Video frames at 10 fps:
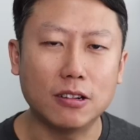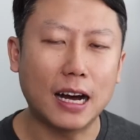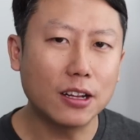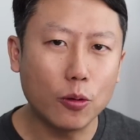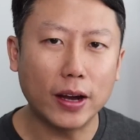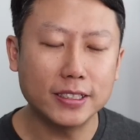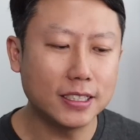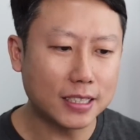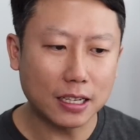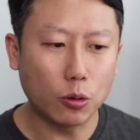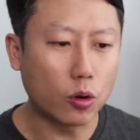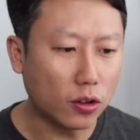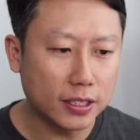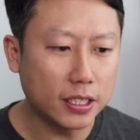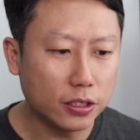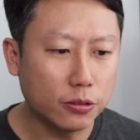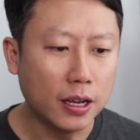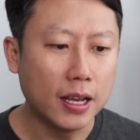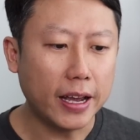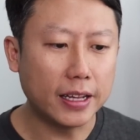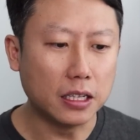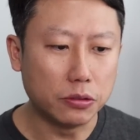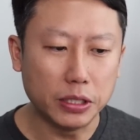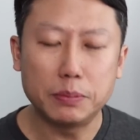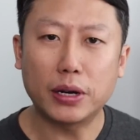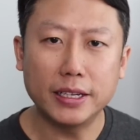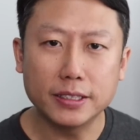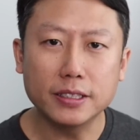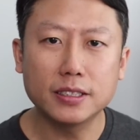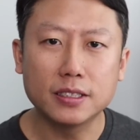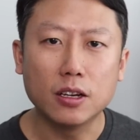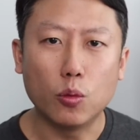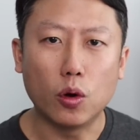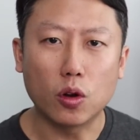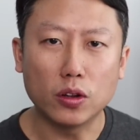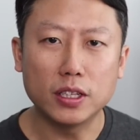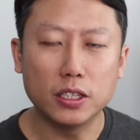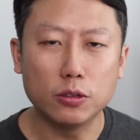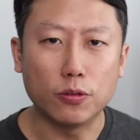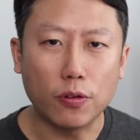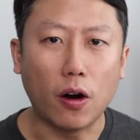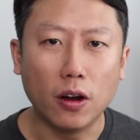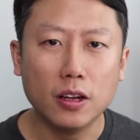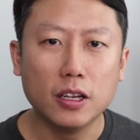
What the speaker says: Otherwise, this cycle will continue and the REIT prices will continue to fall.